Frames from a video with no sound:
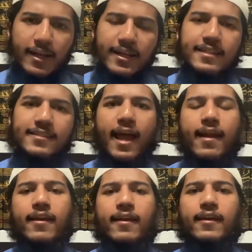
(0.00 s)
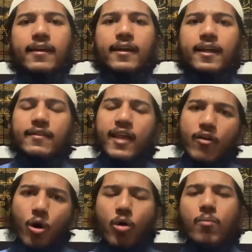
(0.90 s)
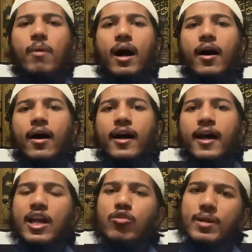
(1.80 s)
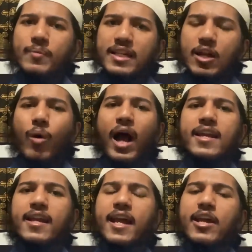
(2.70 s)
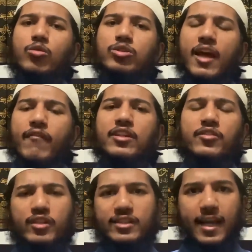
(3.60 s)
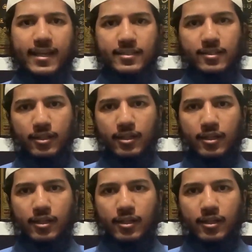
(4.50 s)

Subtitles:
he said that the Ummah, it will be divided into 73 sects.